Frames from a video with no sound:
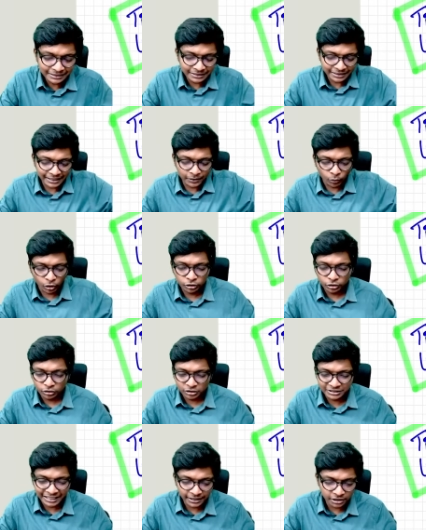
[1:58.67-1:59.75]
thing I want you to
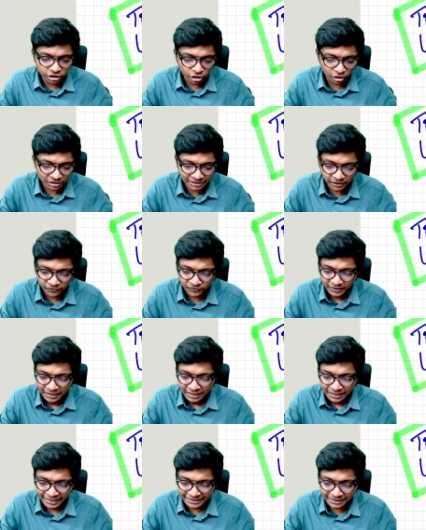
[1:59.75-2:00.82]
challenge yourself
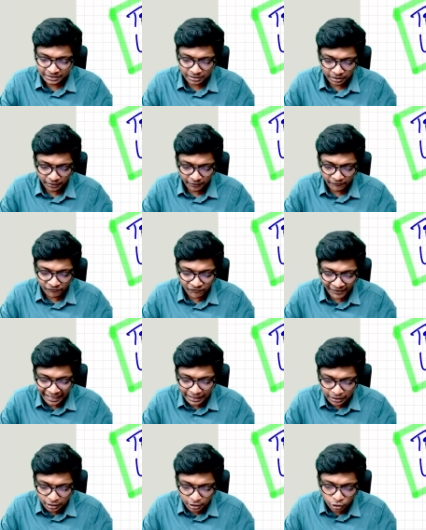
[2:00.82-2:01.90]
is in the
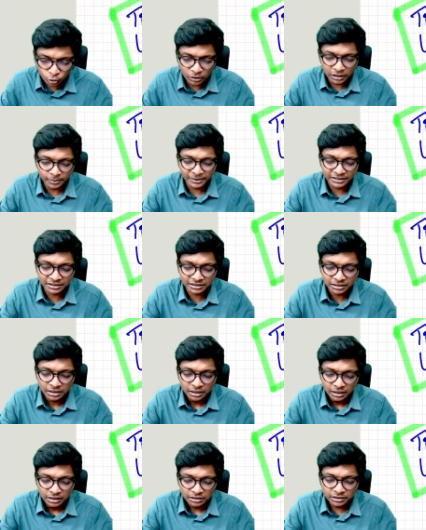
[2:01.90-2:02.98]
value limits.
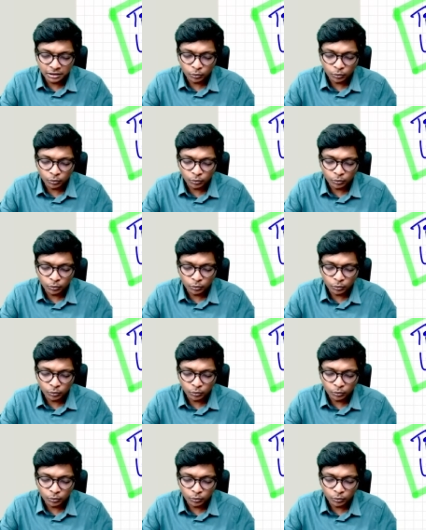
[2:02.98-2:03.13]
So